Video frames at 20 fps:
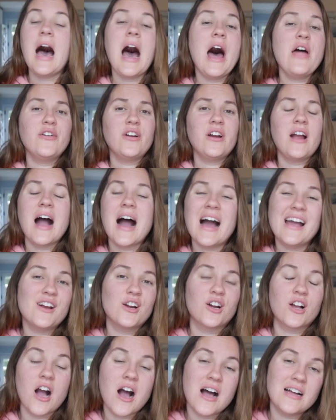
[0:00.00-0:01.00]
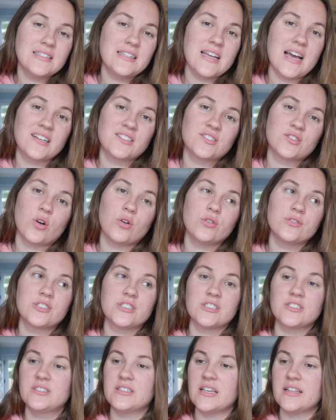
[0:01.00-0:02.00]
Other higher context
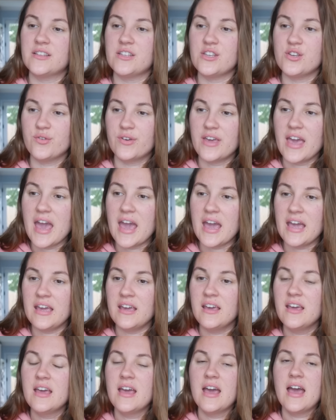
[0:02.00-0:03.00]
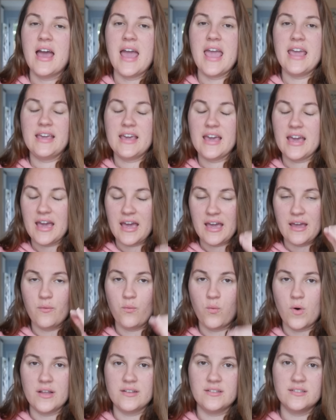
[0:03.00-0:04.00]
cultures than the U K, aka
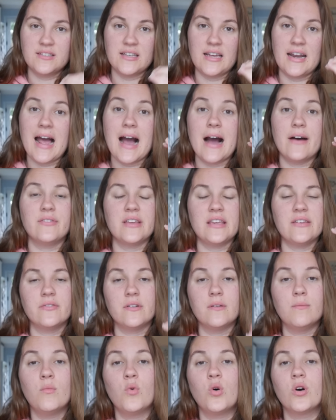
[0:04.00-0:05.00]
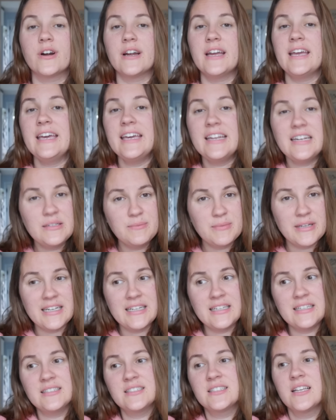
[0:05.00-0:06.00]
ones that have even more hidden
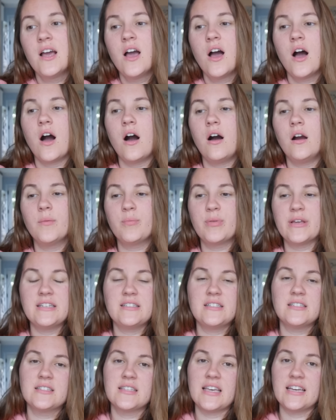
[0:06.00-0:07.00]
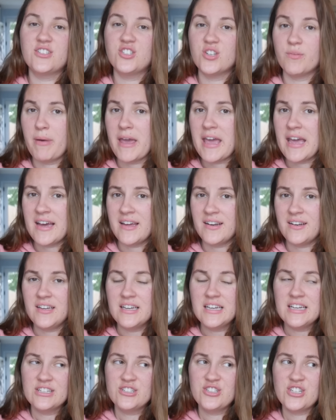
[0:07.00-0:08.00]
meanings, are places like Japan,
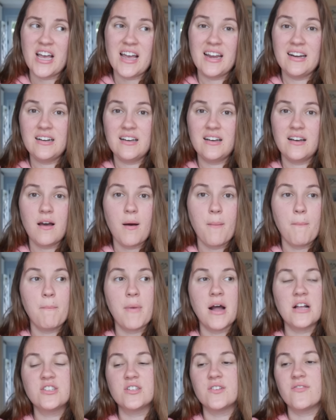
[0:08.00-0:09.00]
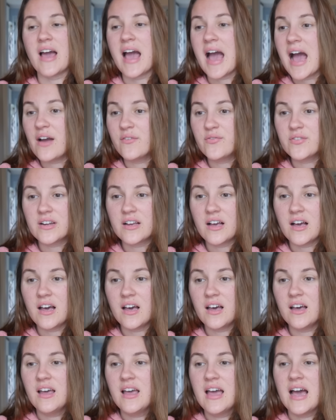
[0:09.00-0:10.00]
China, much of
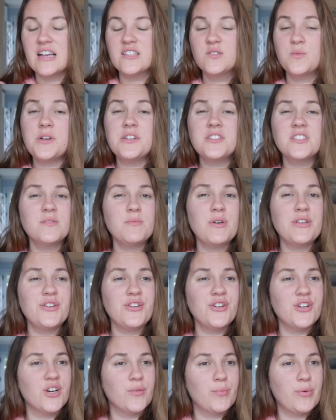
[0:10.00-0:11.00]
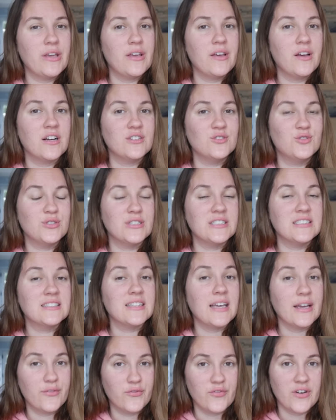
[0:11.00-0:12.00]
Africa, as well as some other European countries
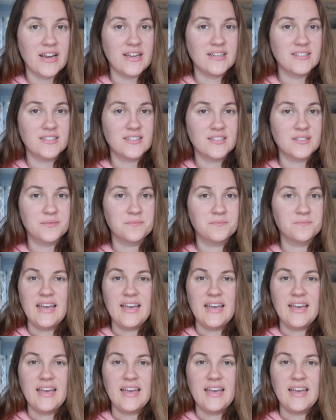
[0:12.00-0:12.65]
like France.